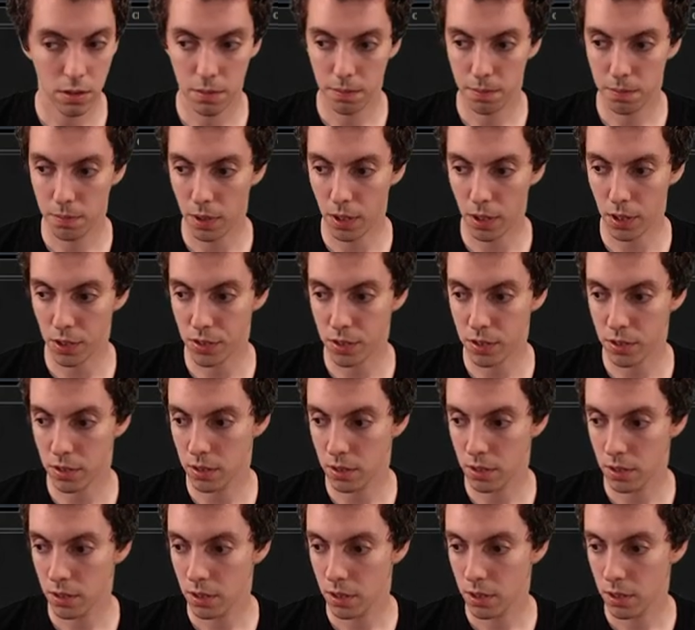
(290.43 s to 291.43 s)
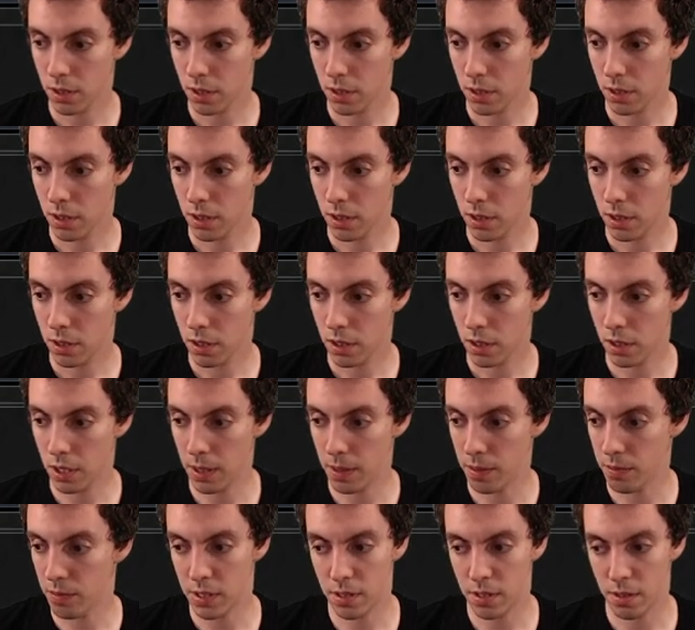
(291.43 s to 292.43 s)
pars.
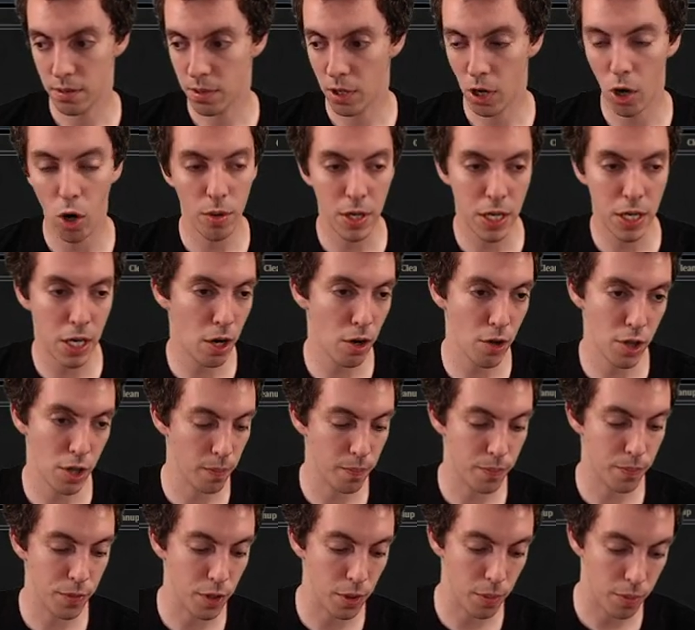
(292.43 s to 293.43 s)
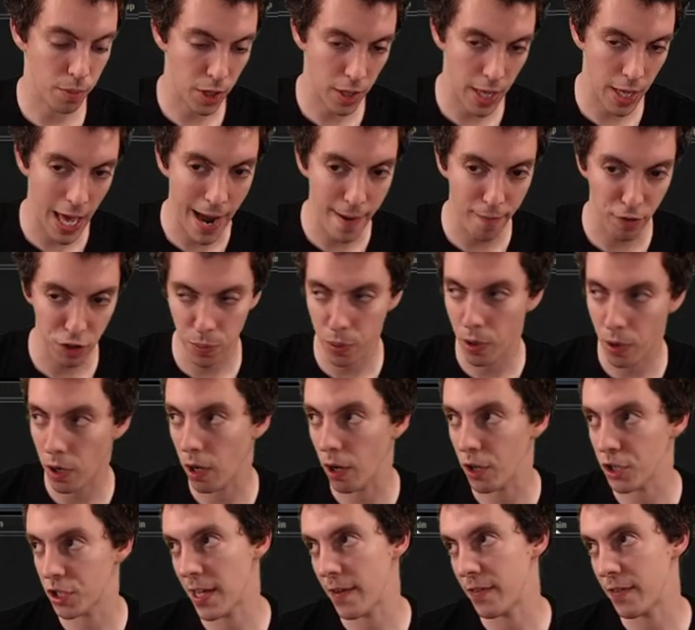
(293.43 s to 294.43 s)
And here the, the, the average par
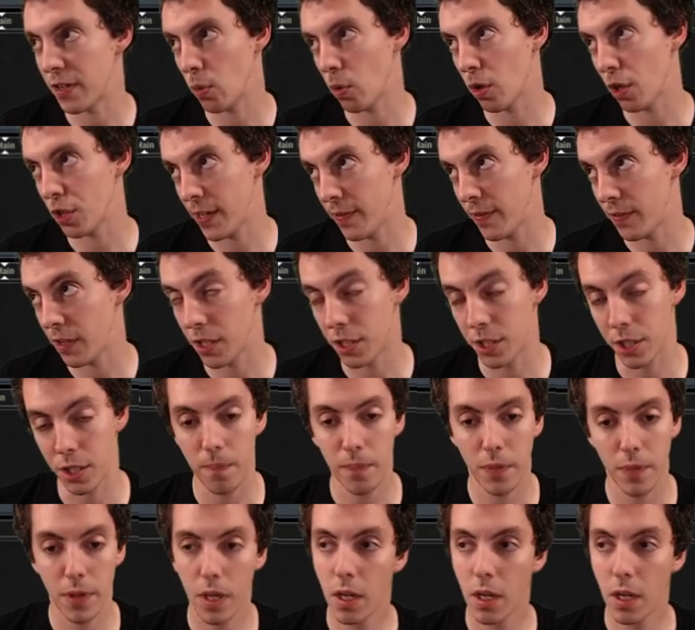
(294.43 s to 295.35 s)
is 71 or 72.